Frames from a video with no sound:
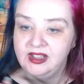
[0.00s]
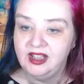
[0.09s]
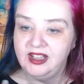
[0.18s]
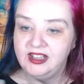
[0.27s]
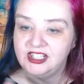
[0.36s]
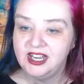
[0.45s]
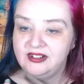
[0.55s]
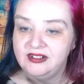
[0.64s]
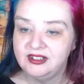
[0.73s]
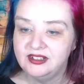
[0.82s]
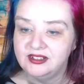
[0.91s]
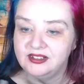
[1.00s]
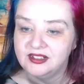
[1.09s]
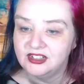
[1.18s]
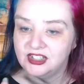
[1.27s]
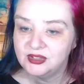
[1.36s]
Uh, Sharon,
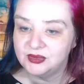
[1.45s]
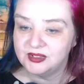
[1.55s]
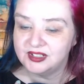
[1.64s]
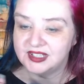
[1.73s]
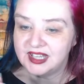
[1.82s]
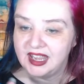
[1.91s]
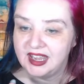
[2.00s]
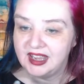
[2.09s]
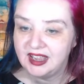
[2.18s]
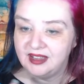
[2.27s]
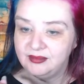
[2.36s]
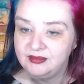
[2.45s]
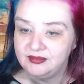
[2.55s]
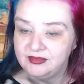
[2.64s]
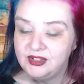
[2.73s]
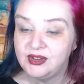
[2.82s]
so just want to say
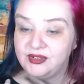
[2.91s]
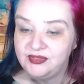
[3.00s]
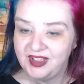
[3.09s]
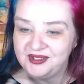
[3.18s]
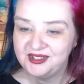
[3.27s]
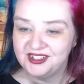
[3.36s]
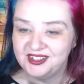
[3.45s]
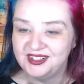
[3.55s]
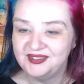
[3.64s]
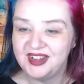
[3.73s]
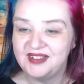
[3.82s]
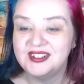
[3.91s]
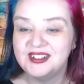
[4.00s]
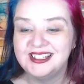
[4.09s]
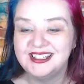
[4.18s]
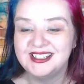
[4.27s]
I'm not a felter and I've never
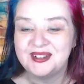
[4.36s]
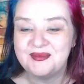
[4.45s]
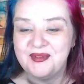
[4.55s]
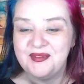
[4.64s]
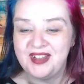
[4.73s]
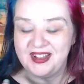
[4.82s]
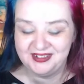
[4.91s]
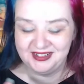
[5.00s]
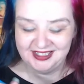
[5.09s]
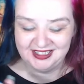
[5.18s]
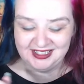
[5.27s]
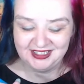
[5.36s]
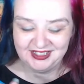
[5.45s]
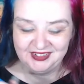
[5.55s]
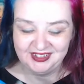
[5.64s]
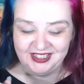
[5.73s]
seen someone felt, so this
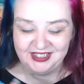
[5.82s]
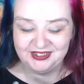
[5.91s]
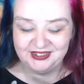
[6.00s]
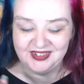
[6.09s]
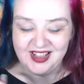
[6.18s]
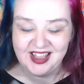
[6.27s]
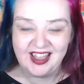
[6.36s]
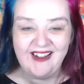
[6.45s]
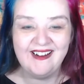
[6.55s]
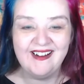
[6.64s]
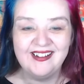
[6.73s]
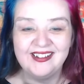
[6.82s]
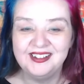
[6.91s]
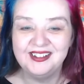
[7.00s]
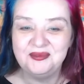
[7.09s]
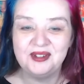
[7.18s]
is really cool. Oh,
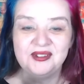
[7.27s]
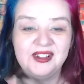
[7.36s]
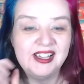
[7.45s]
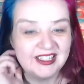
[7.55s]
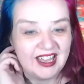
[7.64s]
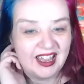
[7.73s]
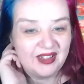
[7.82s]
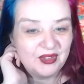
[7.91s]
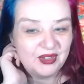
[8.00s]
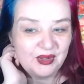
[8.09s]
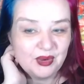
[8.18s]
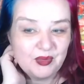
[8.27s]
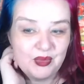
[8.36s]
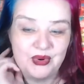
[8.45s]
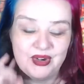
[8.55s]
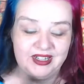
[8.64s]
good. well, glad to have you
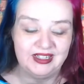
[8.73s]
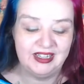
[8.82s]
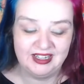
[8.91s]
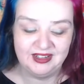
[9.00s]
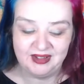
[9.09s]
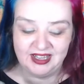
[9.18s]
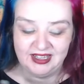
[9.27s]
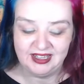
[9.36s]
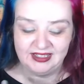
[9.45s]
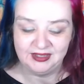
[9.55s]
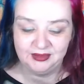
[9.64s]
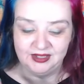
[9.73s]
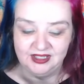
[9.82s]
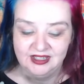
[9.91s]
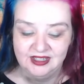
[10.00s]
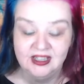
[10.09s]
aboard anyway. Yes, we
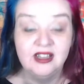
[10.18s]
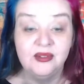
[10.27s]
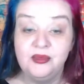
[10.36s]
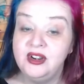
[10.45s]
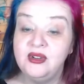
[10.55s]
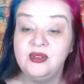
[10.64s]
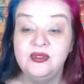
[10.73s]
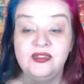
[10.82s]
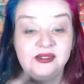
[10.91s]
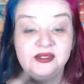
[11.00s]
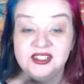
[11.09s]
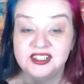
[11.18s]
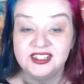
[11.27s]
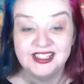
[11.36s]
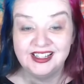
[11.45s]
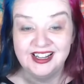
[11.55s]
we're not all felters
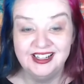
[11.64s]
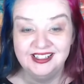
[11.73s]
here,